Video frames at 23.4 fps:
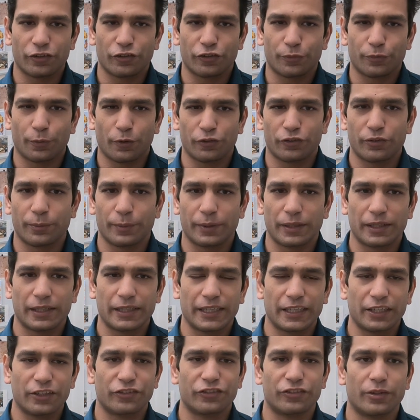leadership where it
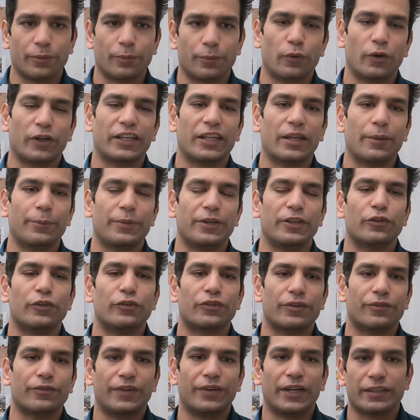can be used effectively
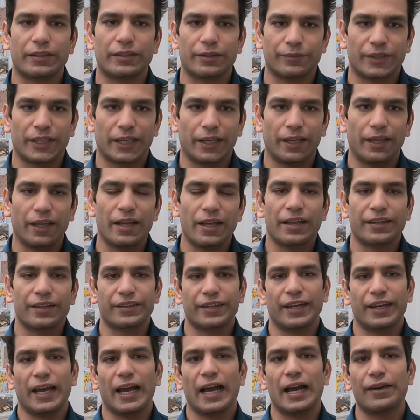than having it
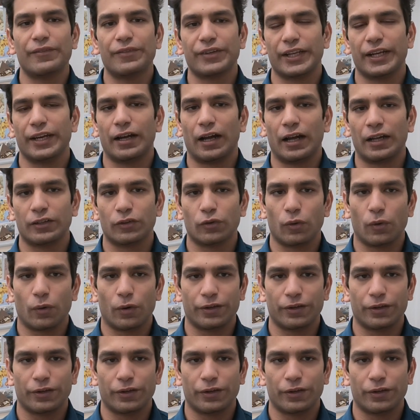uncoordinated.